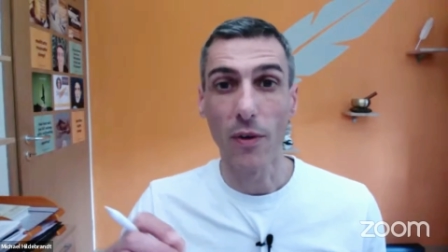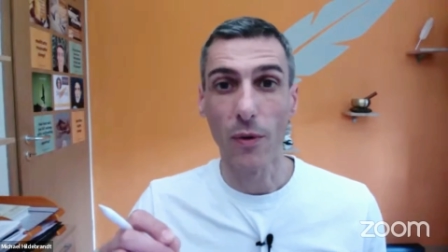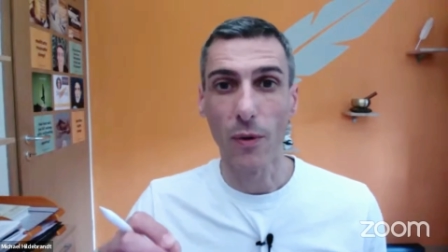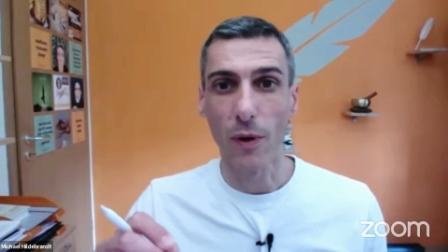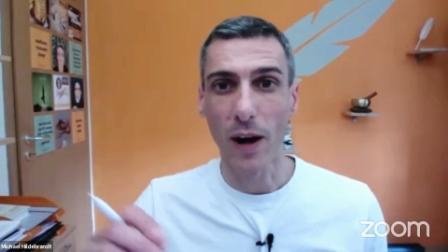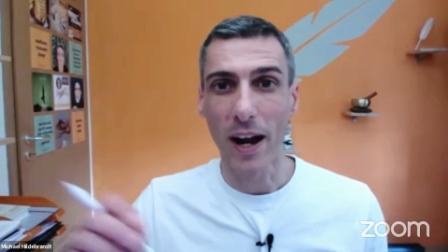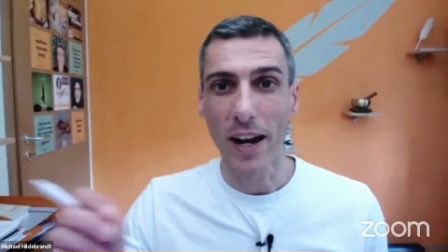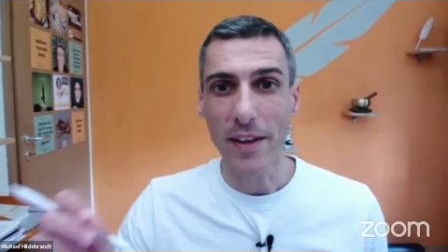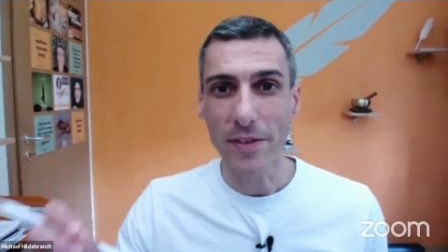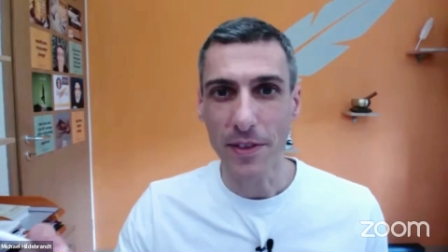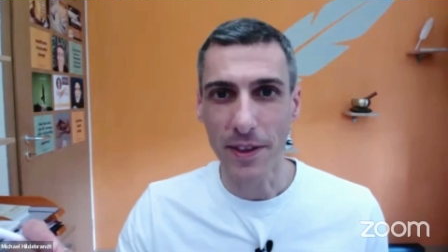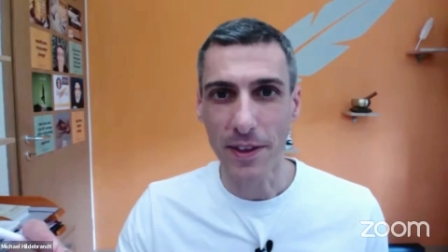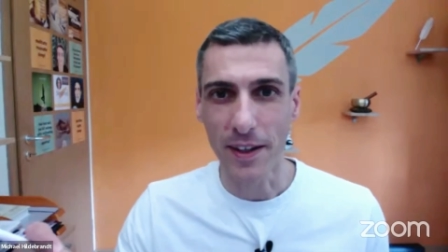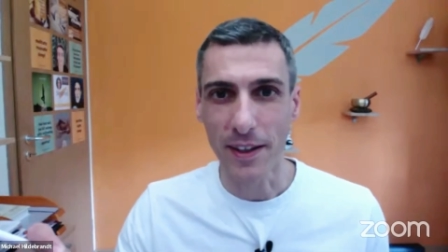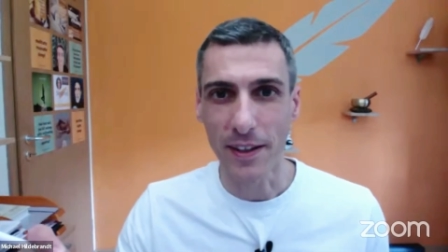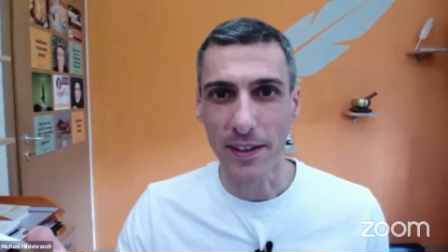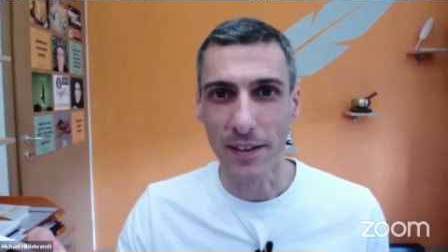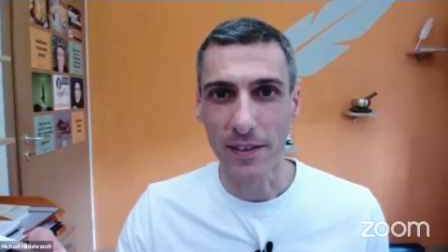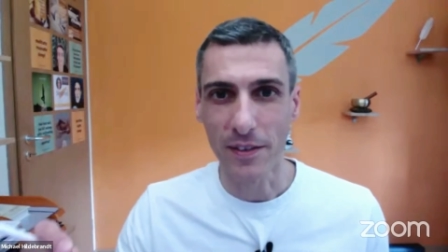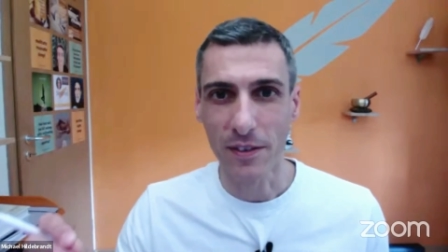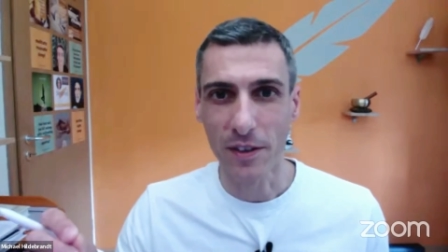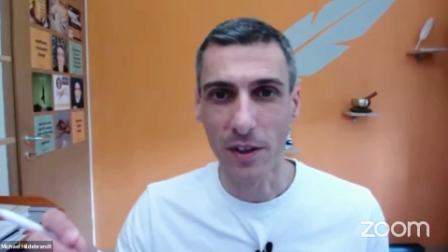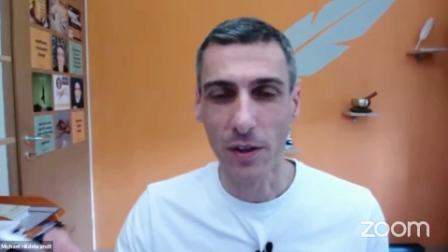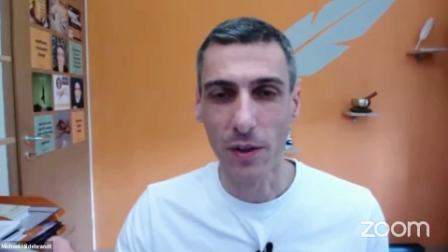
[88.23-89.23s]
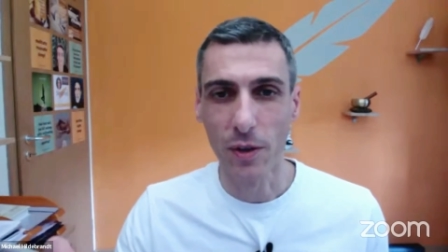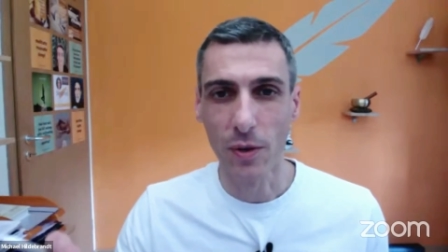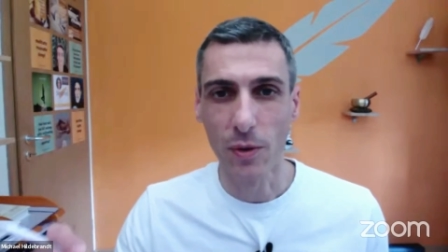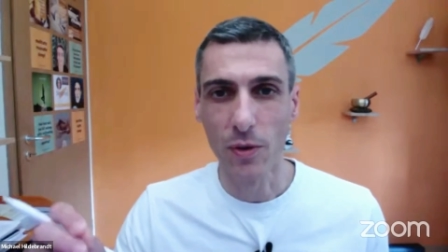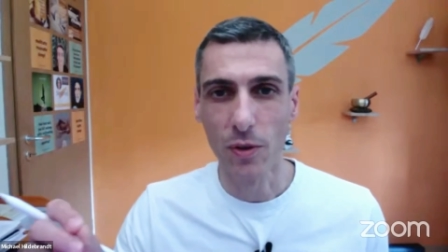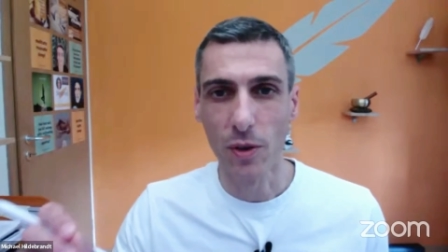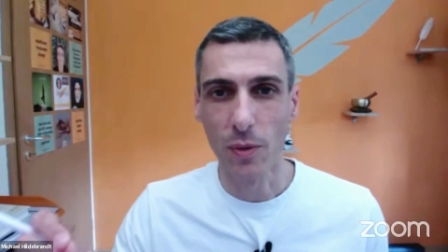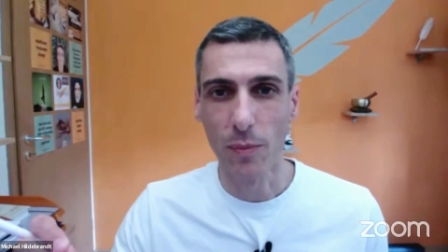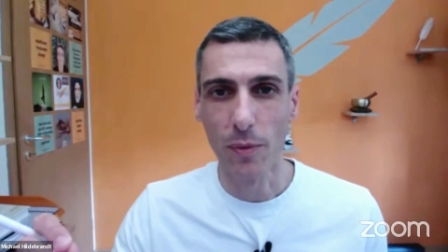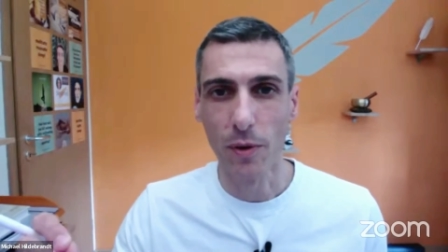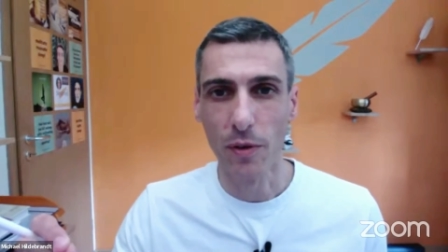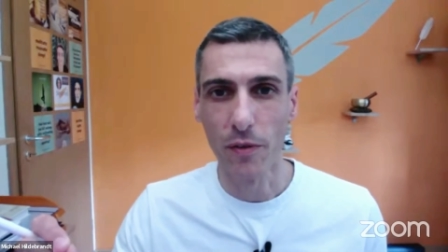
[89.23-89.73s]
the right things to
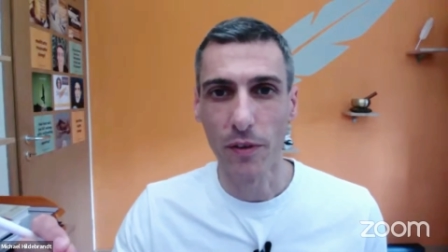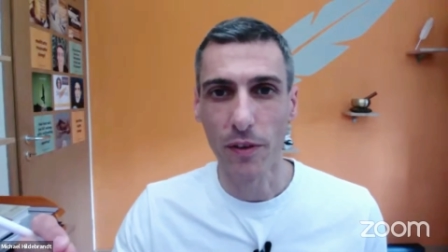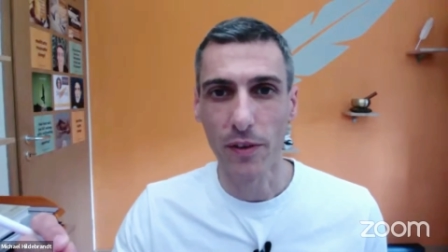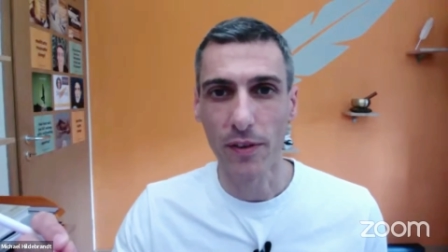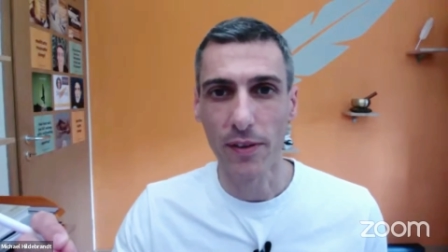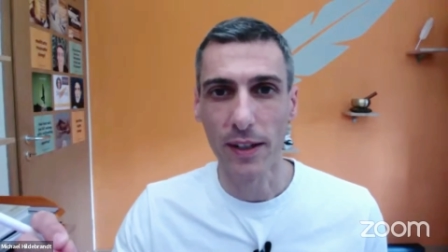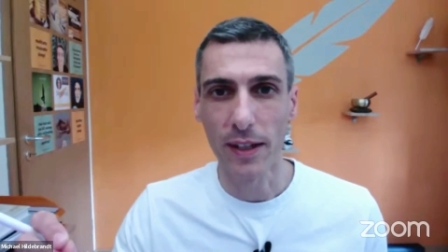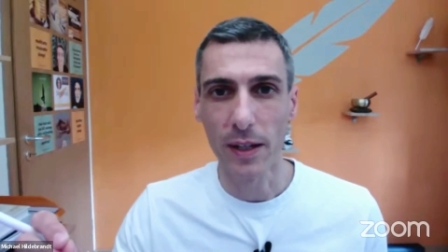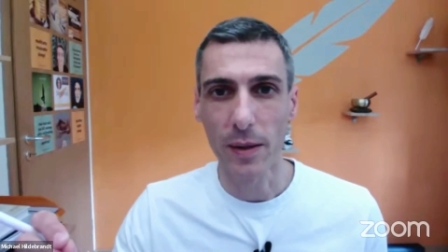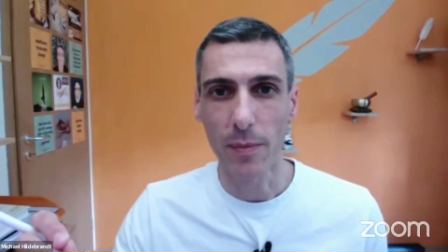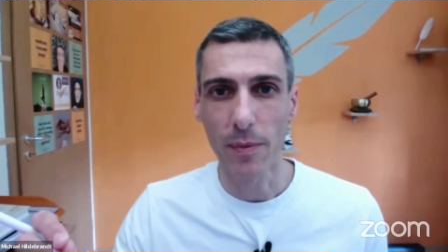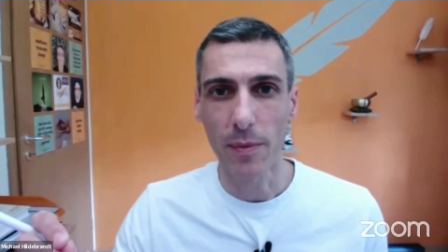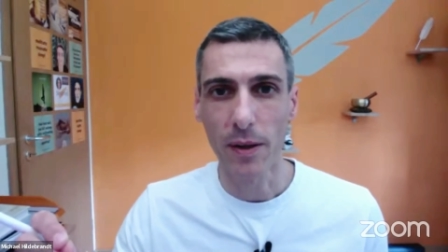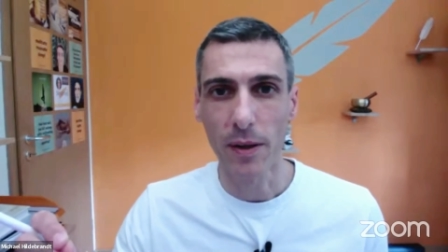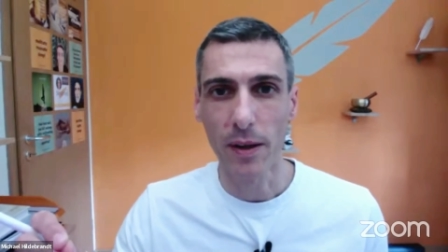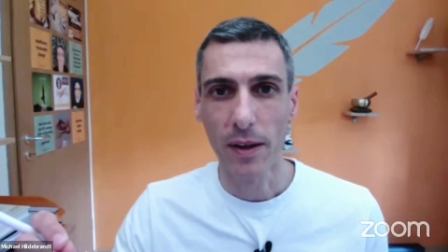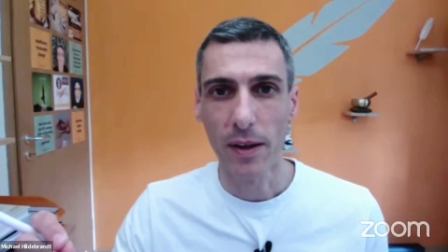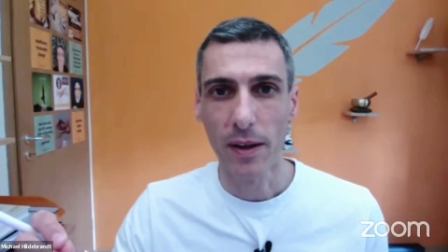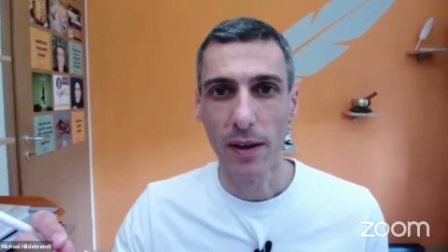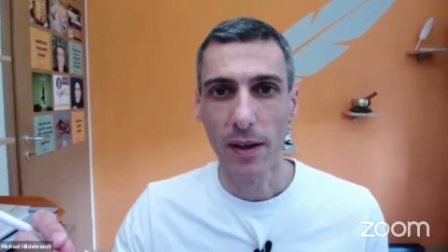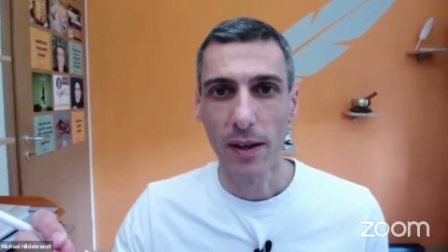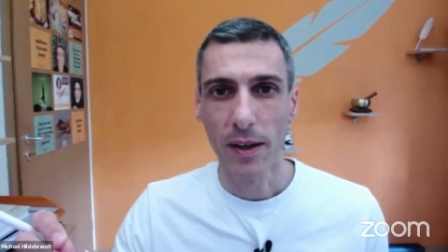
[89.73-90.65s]
do to improve your sleep.